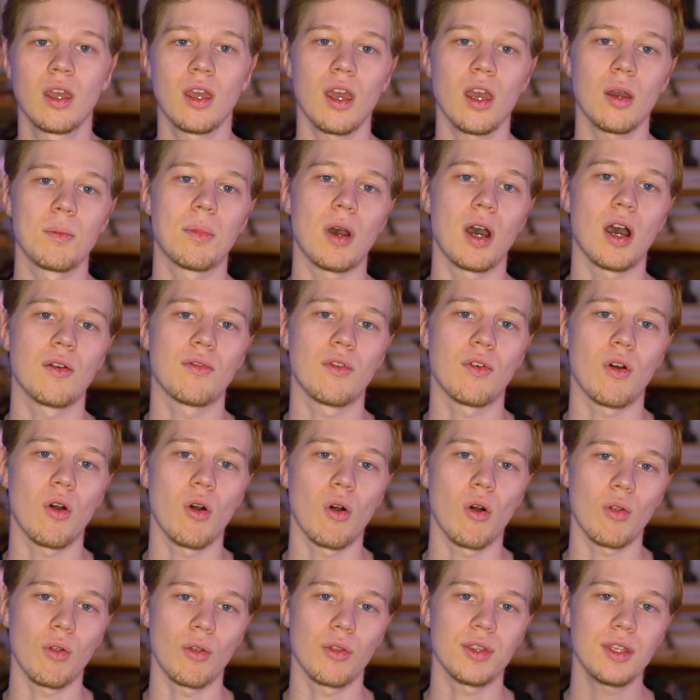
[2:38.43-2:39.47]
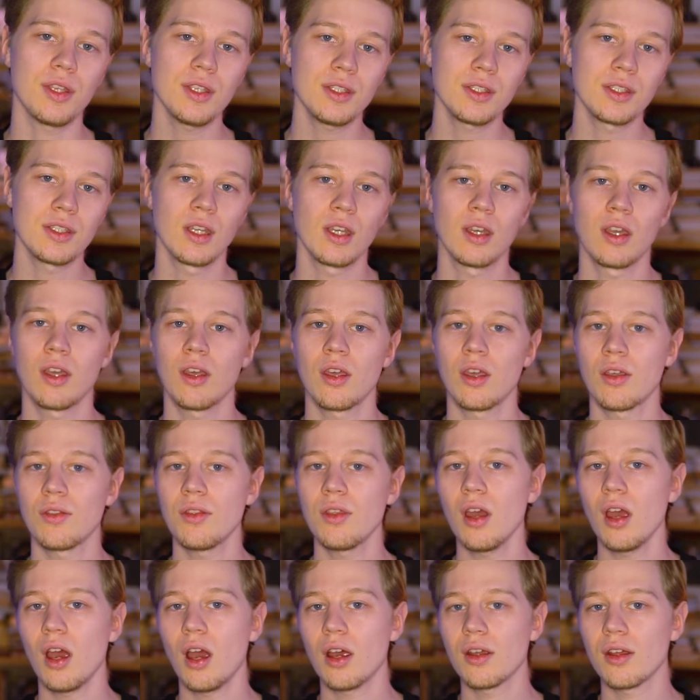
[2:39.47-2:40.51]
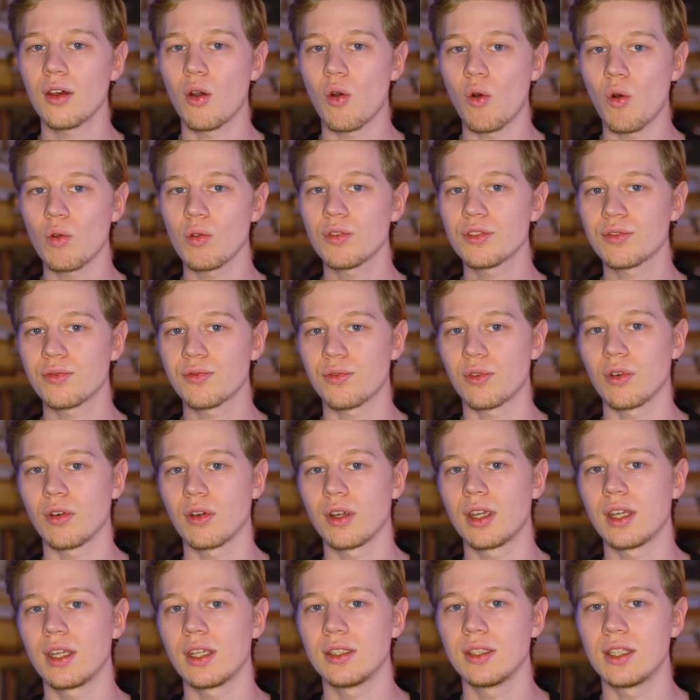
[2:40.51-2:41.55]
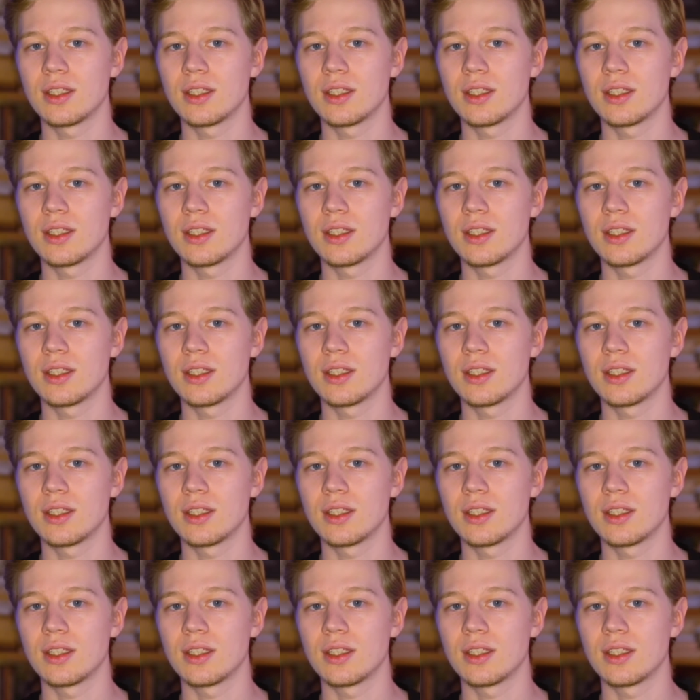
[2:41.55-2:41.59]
Above all this, there are holes for heat